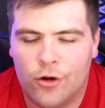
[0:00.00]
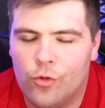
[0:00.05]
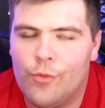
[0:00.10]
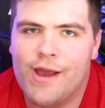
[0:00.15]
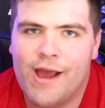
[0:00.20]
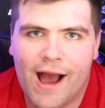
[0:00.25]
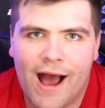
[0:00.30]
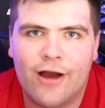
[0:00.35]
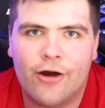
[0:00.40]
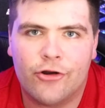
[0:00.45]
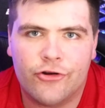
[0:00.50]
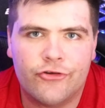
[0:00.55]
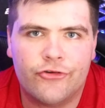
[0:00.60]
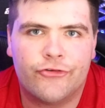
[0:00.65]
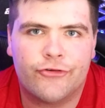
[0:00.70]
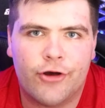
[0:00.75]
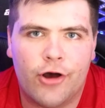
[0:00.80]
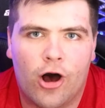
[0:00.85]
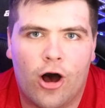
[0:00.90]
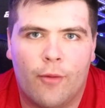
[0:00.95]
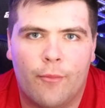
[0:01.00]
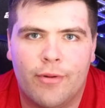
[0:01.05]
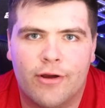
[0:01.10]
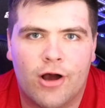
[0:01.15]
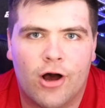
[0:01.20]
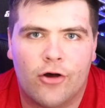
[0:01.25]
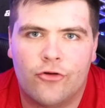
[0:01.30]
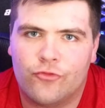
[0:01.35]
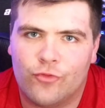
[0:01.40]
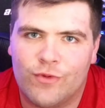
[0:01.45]
We are going to score
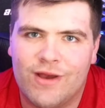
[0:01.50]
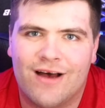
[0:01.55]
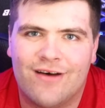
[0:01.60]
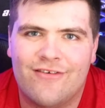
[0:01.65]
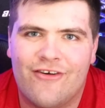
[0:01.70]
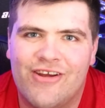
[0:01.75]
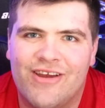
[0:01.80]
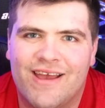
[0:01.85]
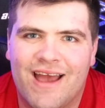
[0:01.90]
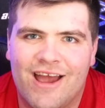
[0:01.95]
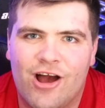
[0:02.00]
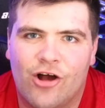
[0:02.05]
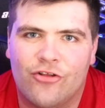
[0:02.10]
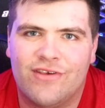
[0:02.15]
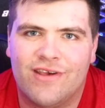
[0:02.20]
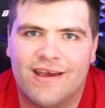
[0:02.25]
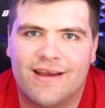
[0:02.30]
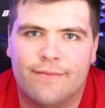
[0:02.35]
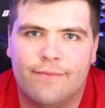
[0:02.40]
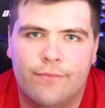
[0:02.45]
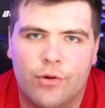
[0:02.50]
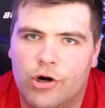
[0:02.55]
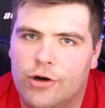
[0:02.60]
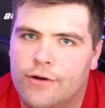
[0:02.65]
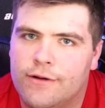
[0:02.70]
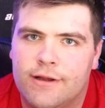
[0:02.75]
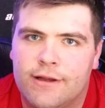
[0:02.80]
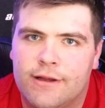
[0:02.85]
because we are very chaotic, but